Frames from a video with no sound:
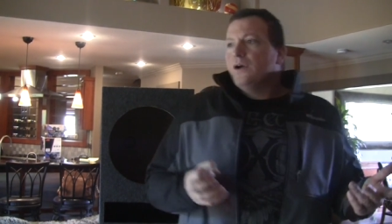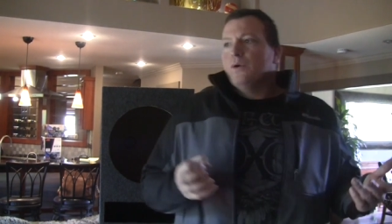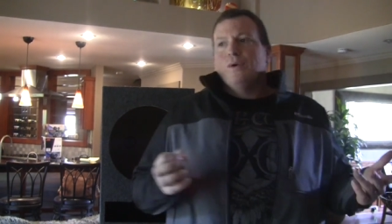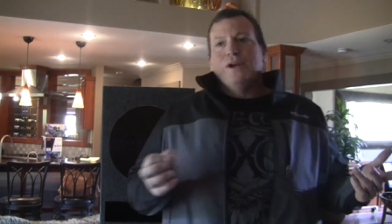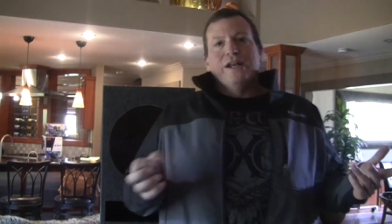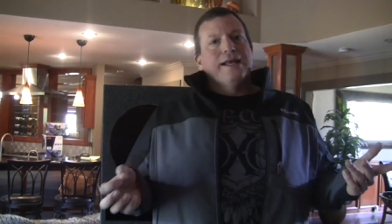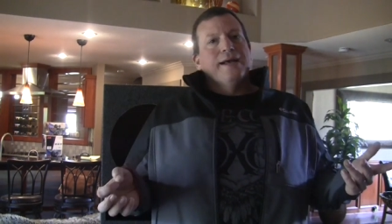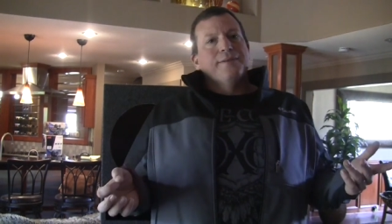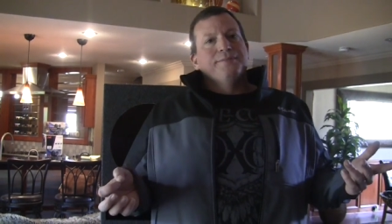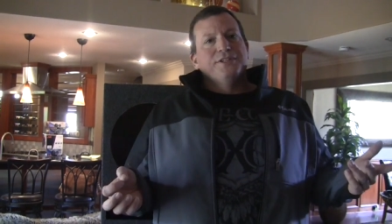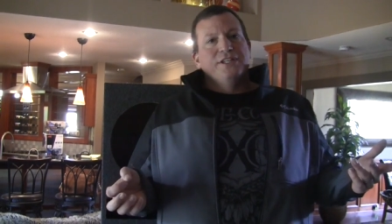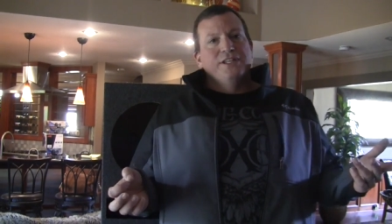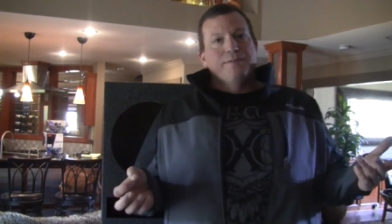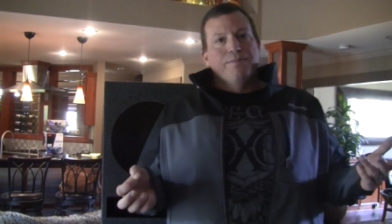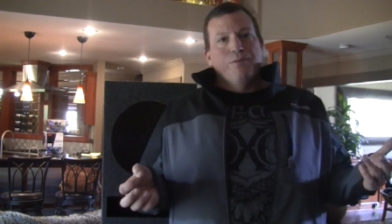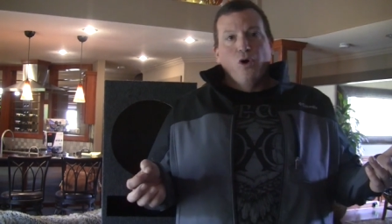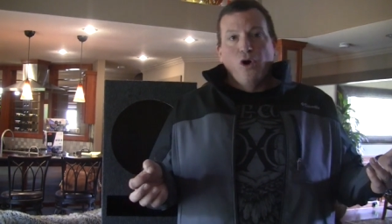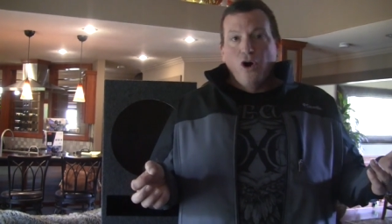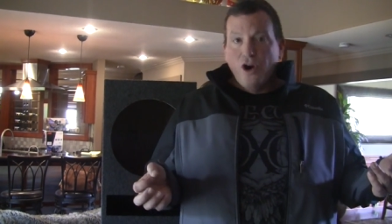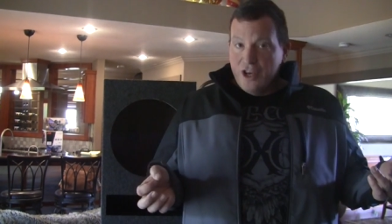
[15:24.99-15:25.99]
when it comes to
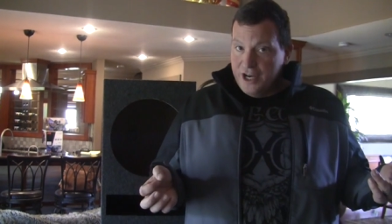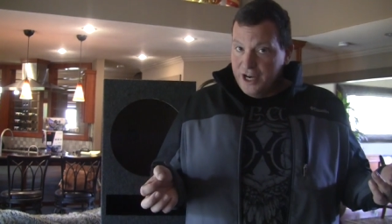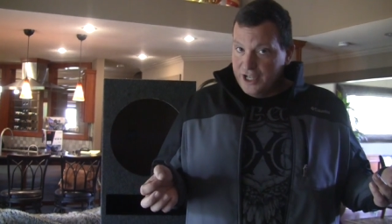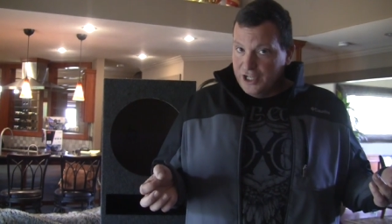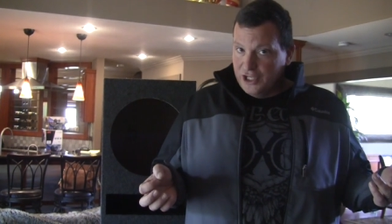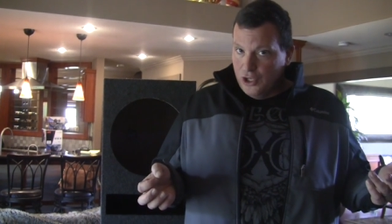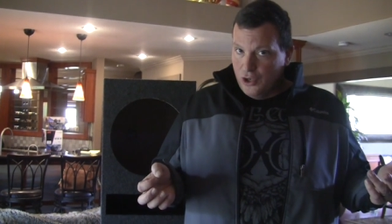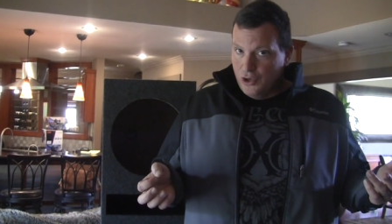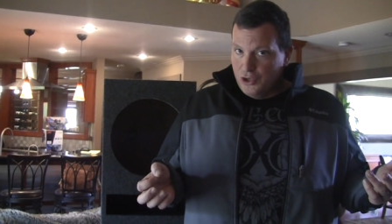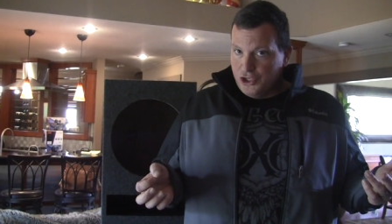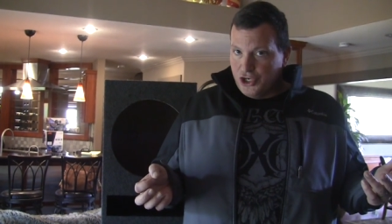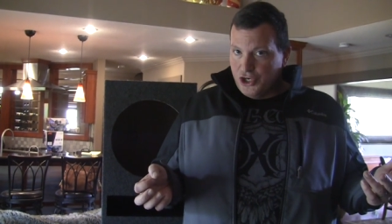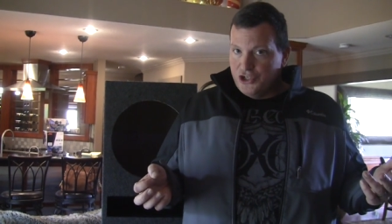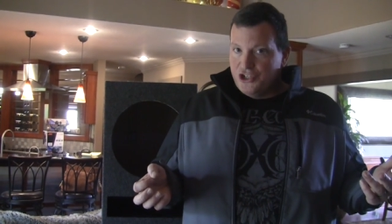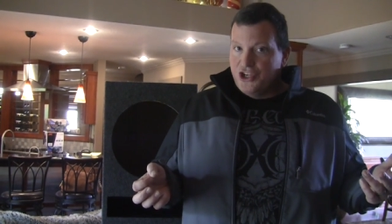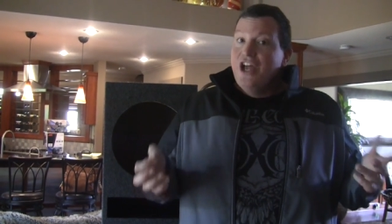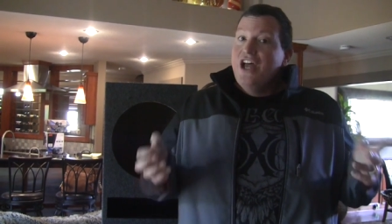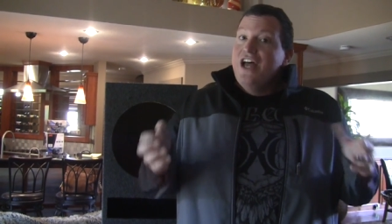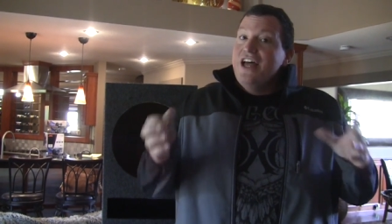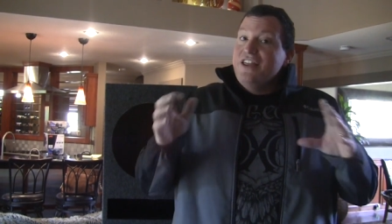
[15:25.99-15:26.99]
the ported enclosures,